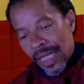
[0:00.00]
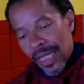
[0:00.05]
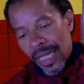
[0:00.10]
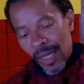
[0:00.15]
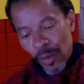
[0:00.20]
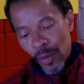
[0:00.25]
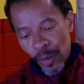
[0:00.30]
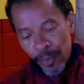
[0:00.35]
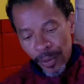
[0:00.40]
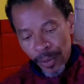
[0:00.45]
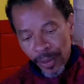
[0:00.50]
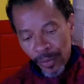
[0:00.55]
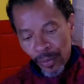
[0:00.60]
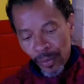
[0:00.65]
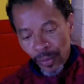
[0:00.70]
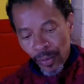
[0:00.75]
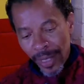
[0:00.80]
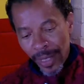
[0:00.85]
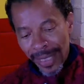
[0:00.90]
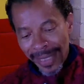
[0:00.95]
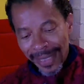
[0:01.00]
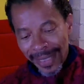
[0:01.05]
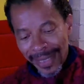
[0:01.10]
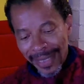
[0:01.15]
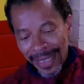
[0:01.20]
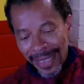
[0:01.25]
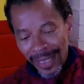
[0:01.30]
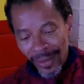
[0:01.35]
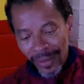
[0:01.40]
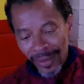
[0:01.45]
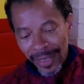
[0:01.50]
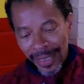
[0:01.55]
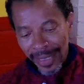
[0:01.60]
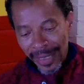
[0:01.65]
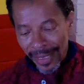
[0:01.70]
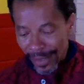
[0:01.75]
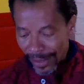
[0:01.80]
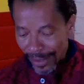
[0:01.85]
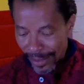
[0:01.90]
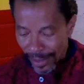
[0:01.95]
We put it right down
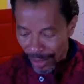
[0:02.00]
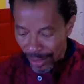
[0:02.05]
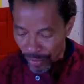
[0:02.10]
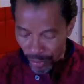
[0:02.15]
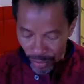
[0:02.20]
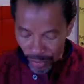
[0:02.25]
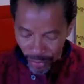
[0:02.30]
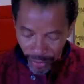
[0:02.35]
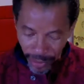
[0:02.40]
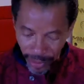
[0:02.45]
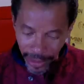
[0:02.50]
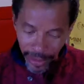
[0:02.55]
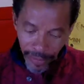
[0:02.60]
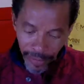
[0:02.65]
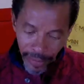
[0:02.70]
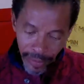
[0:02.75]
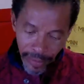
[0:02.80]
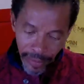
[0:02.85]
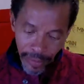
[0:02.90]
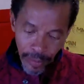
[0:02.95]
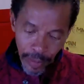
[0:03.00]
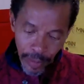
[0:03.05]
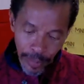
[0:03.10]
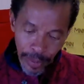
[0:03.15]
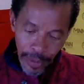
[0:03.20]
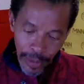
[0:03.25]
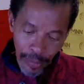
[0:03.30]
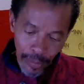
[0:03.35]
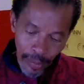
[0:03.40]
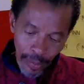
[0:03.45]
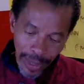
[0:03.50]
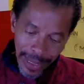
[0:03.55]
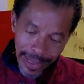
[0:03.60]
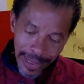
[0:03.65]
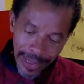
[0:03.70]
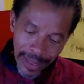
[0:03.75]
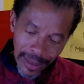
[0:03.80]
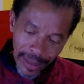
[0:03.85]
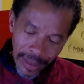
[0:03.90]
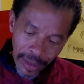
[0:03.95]
in there for flavor. We put it right
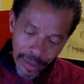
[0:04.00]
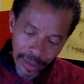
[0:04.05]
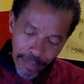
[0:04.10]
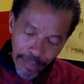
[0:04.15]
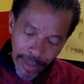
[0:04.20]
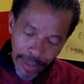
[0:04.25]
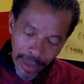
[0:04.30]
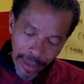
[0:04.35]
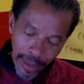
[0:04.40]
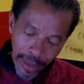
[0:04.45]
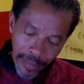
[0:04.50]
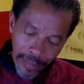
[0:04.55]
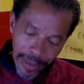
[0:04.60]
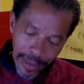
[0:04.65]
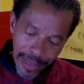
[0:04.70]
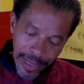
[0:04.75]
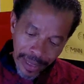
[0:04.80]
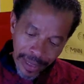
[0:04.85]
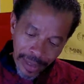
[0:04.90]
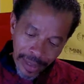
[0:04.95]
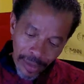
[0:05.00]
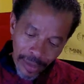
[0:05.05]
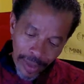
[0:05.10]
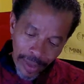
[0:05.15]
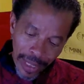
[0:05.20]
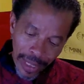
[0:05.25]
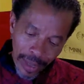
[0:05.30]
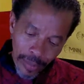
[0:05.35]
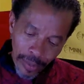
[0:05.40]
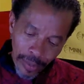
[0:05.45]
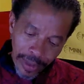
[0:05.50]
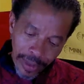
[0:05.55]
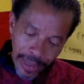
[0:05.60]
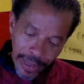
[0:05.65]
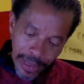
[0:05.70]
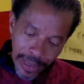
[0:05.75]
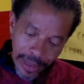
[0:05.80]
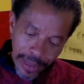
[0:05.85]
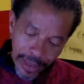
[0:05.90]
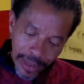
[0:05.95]
down at the bottom, and that'll interact with
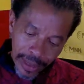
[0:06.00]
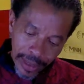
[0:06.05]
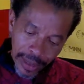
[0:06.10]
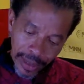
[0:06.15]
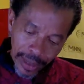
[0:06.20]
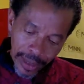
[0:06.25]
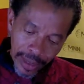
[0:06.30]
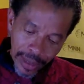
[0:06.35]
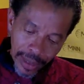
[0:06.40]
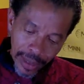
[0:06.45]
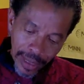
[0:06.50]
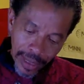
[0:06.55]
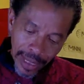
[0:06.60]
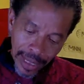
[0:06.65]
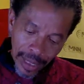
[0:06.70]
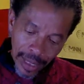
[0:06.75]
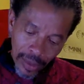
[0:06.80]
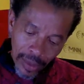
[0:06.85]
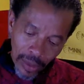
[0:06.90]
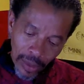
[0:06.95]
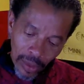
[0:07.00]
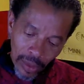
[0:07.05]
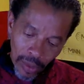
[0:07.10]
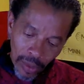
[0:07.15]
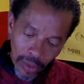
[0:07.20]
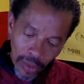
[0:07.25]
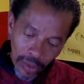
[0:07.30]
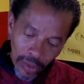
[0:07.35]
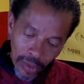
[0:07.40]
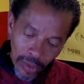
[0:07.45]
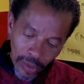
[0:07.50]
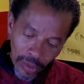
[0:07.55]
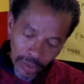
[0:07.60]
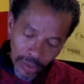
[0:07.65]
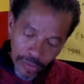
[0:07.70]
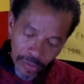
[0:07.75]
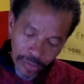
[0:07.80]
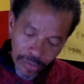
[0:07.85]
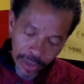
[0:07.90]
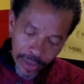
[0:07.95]
that alcohol
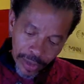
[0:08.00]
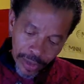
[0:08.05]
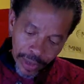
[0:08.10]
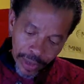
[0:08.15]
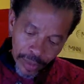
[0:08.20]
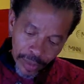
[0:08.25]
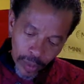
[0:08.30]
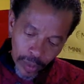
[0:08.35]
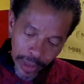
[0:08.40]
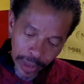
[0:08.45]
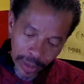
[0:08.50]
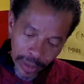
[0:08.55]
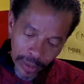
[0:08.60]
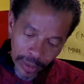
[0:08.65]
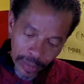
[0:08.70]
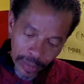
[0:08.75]
very well.